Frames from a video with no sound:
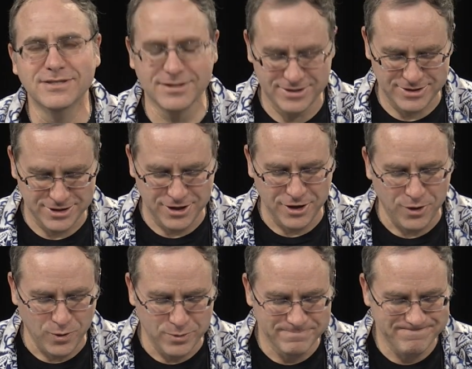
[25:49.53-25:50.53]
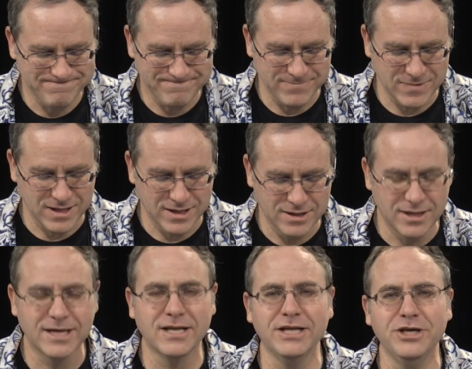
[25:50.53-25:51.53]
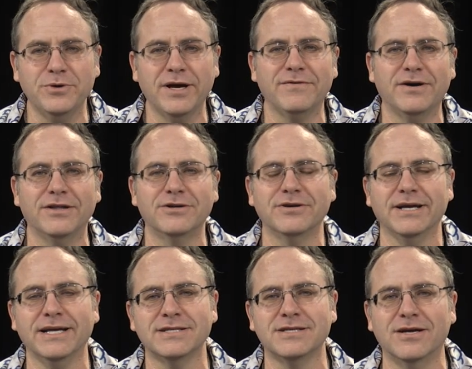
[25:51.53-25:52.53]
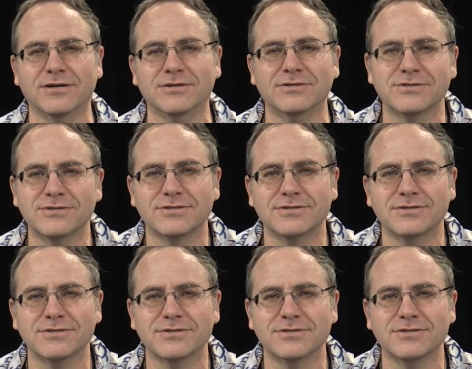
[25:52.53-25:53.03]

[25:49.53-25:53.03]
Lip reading: So luckily you have other aunts and uncles